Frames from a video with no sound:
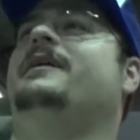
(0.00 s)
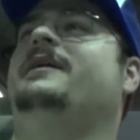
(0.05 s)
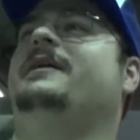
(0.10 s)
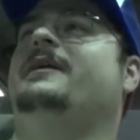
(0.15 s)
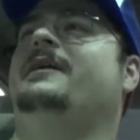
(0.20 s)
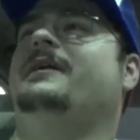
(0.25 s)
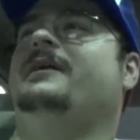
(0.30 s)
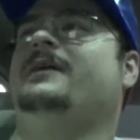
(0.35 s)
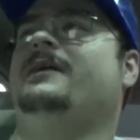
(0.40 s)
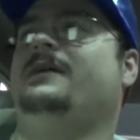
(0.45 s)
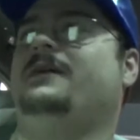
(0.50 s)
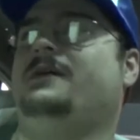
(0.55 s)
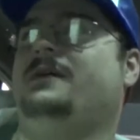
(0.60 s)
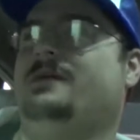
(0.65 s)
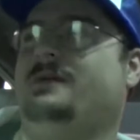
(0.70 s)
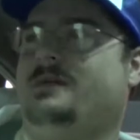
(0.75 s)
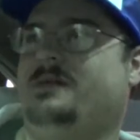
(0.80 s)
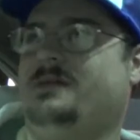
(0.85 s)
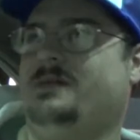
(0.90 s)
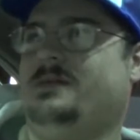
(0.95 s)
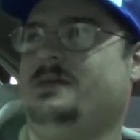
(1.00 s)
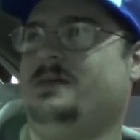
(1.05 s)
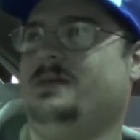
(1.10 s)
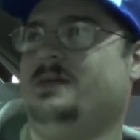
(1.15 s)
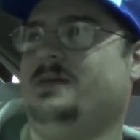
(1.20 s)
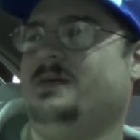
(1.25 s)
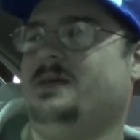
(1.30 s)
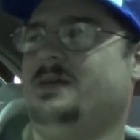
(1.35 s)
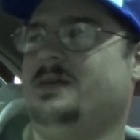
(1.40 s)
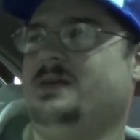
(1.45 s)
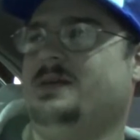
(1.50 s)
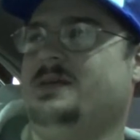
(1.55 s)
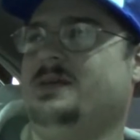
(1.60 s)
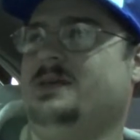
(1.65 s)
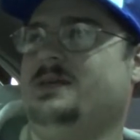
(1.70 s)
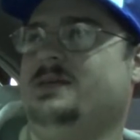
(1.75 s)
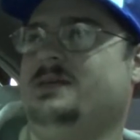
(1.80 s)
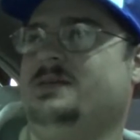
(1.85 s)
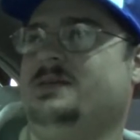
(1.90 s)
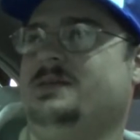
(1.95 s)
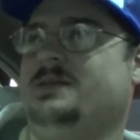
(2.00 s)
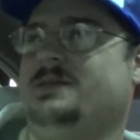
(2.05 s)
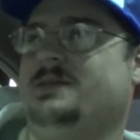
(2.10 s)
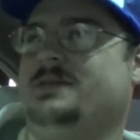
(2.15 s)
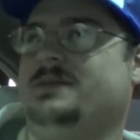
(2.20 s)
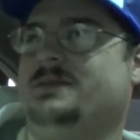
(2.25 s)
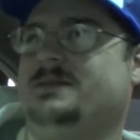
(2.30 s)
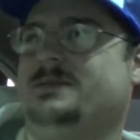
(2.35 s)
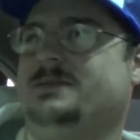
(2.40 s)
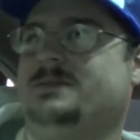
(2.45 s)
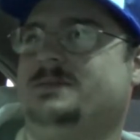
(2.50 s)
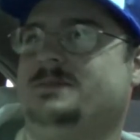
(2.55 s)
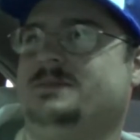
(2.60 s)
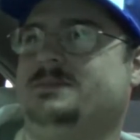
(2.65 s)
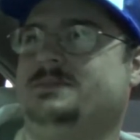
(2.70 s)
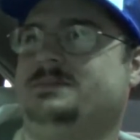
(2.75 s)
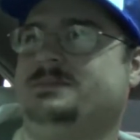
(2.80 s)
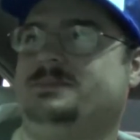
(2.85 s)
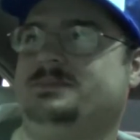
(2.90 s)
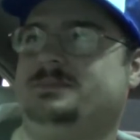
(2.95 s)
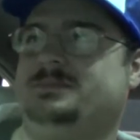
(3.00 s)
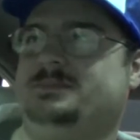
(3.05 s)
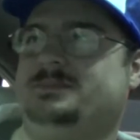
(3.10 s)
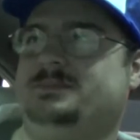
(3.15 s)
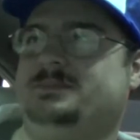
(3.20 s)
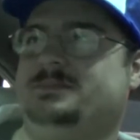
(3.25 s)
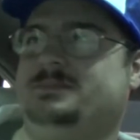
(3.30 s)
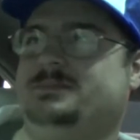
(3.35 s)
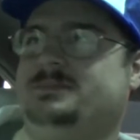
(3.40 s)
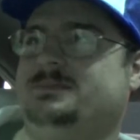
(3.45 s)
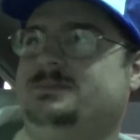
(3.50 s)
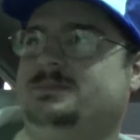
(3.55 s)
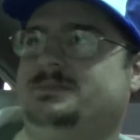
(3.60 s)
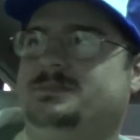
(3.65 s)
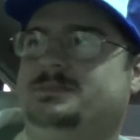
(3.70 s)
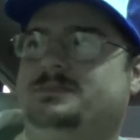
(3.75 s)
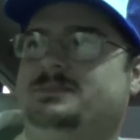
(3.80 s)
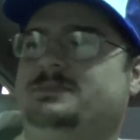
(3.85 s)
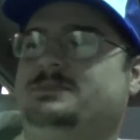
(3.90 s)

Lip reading: No words are spoken by the person on screen.